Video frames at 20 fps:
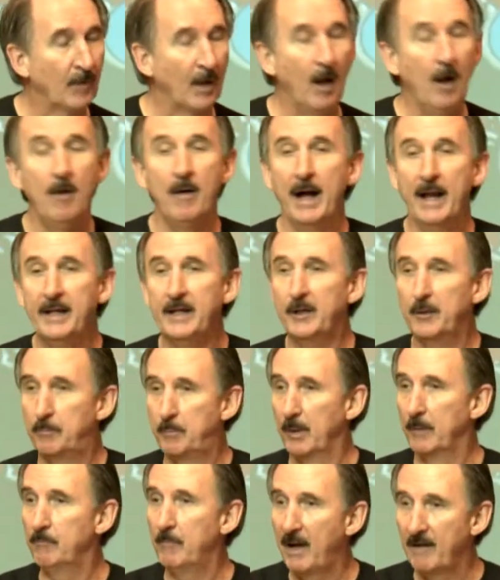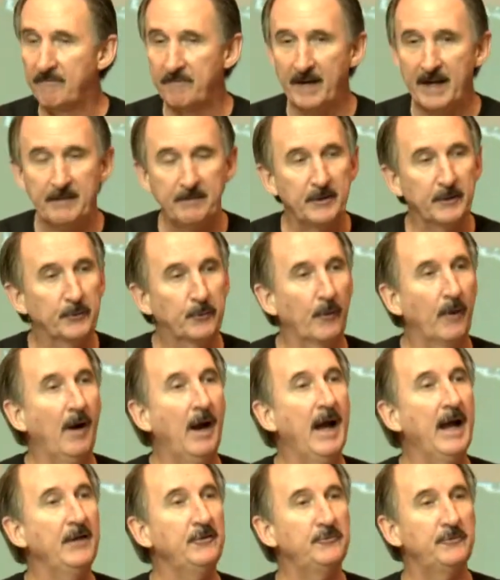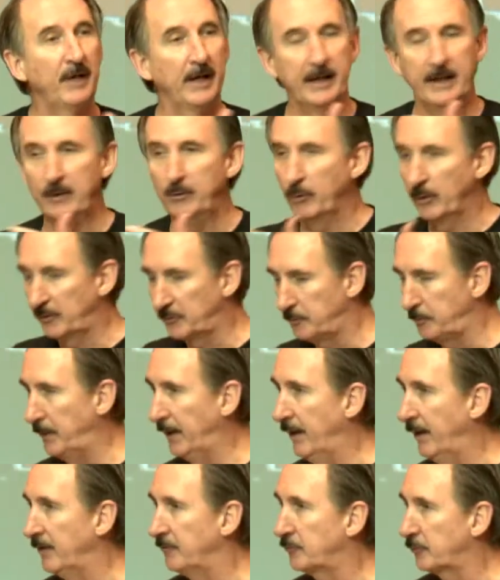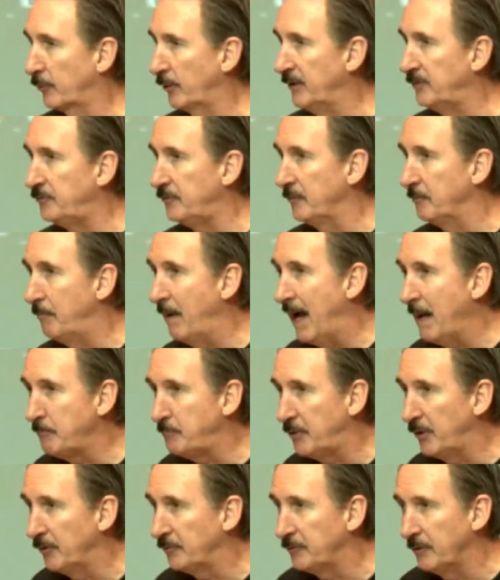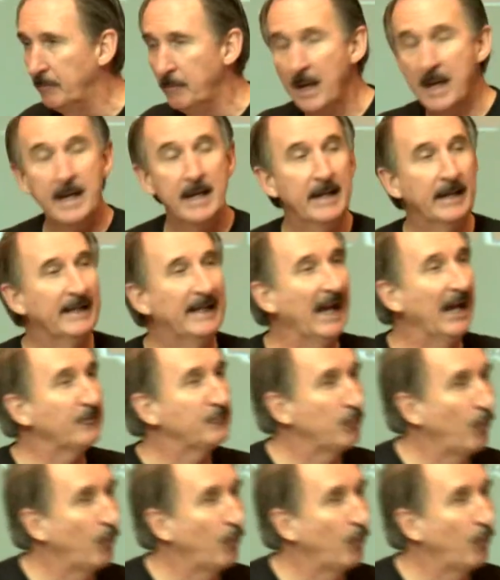oh, I need to put my faith in Christ, I need to experience Christian baptism. Guess